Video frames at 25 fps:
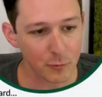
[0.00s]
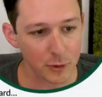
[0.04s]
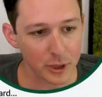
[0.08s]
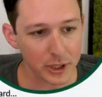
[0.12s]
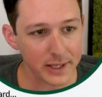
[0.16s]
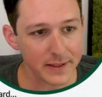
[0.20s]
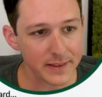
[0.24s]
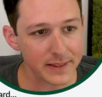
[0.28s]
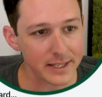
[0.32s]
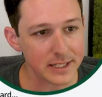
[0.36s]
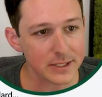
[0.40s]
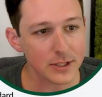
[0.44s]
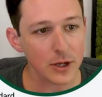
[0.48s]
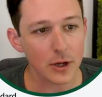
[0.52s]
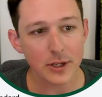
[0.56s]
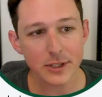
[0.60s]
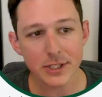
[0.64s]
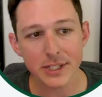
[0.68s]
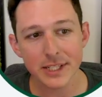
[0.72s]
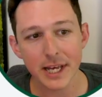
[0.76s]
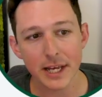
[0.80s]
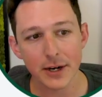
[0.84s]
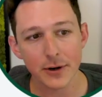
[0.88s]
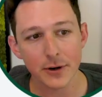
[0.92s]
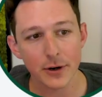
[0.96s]
Really, these all
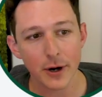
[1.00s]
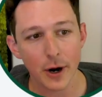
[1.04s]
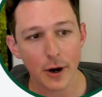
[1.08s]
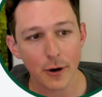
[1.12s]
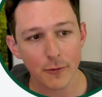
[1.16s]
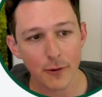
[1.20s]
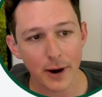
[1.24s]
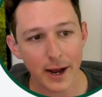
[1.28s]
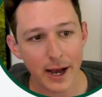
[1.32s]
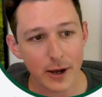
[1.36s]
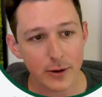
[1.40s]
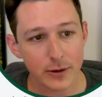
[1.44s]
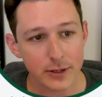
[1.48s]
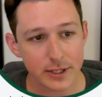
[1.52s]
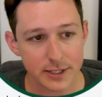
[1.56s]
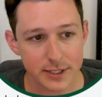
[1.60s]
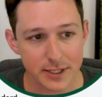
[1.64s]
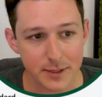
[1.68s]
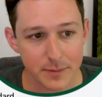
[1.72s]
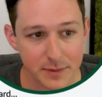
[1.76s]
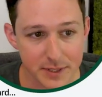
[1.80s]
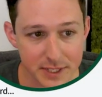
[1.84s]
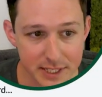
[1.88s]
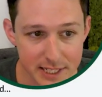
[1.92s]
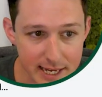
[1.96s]
center around
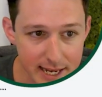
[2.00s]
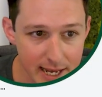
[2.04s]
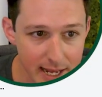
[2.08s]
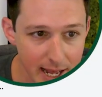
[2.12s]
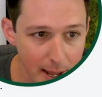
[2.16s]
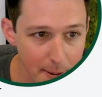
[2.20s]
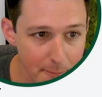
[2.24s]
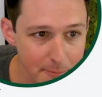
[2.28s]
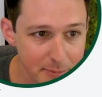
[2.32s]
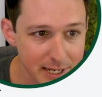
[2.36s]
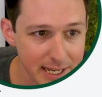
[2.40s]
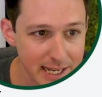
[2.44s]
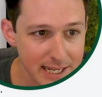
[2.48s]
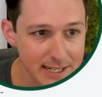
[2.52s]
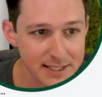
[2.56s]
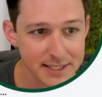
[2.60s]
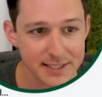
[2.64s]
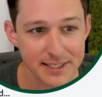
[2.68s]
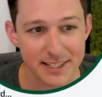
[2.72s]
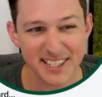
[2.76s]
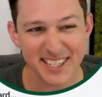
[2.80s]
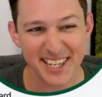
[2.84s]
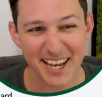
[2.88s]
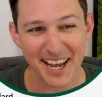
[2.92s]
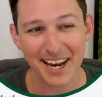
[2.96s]
some Zia updates.
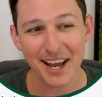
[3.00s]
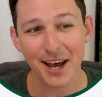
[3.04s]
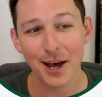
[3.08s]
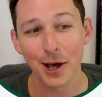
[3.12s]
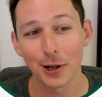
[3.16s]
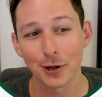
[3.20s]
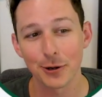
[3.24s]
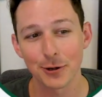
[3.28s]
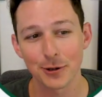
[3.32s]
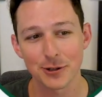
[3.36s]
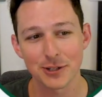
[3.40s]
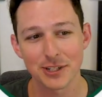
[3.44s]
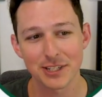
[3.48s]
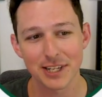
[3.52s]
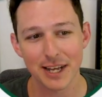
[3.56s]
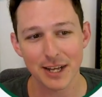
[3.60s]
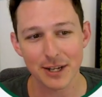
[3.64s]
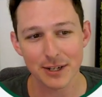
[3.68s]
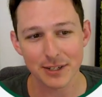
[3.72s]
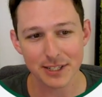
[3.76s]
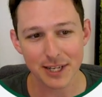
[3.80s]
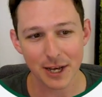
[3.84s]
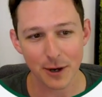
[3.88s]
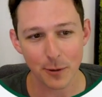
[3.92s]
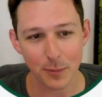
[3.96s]
This kind of
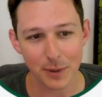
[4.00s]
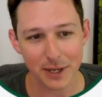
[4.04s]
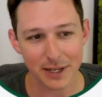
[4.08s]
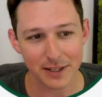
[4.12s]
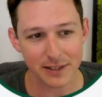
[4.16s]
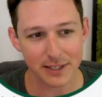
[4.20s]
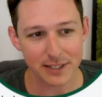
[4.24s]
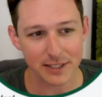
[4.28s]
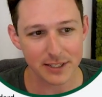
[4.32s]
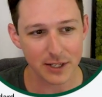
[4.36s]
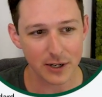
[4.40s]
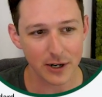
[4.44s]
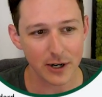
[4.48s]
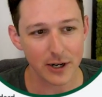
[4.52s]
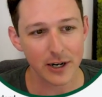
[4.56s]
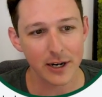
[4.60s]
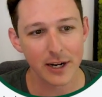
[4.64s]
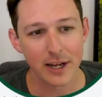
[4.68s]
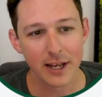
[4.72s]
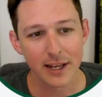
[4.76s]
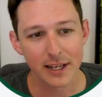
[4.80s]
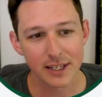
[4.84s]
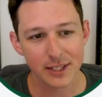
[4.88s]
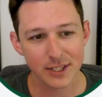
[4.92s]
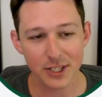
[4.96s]
undersells how big these are.
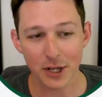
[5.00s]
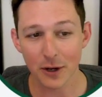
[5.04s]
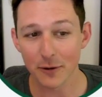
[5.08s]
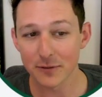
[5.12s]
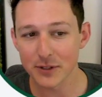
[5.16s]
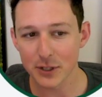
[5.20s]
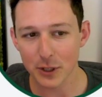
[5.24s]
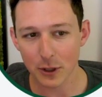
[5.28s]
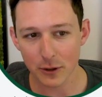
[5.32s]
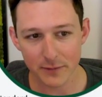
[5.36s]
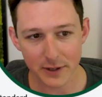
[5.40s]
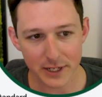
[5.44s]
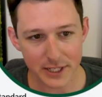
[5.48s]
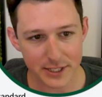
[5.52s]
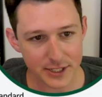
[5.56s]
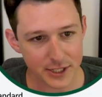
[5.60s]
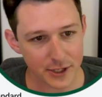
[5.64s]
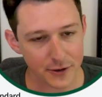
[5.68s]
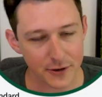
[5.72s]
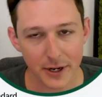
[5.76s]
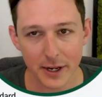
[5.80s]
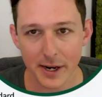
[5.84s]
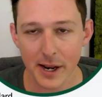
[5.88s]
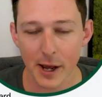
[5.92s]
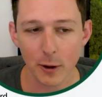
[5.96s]
Self-service
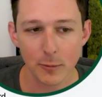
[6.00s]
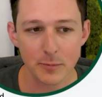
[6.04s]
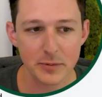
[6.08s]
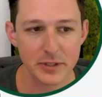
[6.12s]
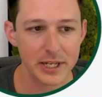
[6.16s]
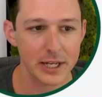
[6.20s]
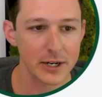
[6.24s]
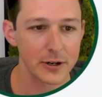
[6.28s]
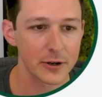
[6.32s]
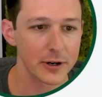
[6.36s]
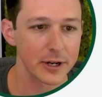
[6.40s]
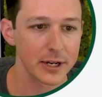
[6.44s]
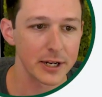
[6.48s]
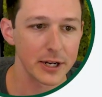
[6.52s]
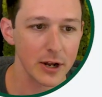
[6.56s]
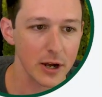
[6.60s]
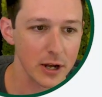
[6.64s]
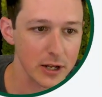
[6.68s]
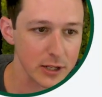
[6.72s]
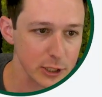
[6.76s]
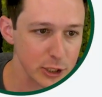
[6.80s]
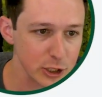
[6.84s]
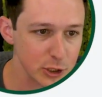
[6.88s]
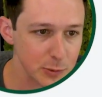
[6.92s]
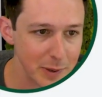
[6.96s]
around Help Center and
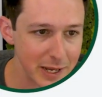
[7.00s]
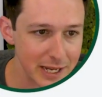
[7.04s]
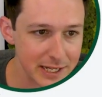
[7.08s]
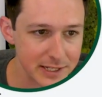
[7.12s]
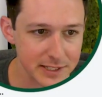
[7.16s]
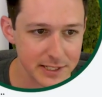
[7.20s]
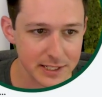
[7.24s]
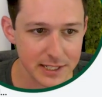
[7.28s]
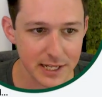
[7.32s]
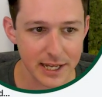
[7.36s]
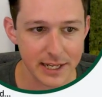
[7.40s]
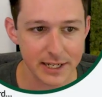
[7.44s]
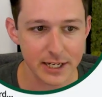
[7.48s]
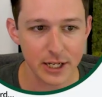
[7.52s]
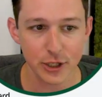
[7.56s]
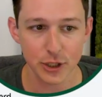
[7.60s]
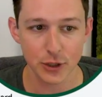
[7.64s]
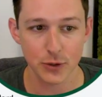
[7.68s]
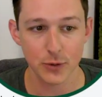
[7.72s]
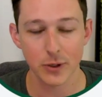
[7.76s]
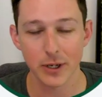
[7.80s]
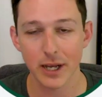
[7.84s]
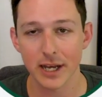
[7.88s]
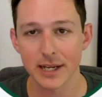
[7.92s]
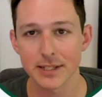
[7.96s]
Knowledge Base,
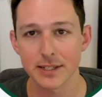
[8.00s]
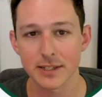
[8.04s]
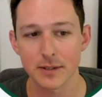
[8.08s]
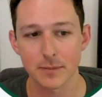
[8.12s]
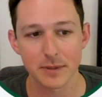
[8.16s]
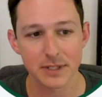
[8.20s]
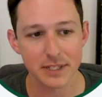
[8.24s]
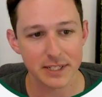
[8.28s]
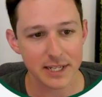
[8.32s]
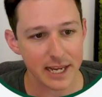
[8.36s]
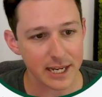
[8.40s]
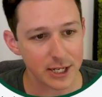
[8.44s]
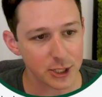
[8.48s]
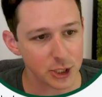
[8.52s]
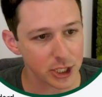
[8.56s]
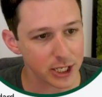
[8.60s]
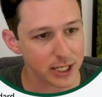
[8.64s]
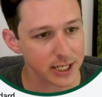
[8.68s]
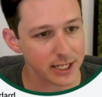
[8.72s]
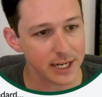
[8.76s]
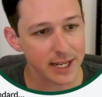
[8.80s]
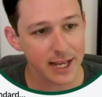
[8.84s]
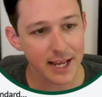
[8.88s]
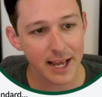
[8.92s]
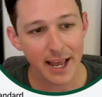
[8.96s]
additional
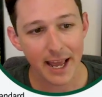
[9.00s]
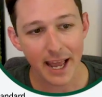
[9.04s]
customization,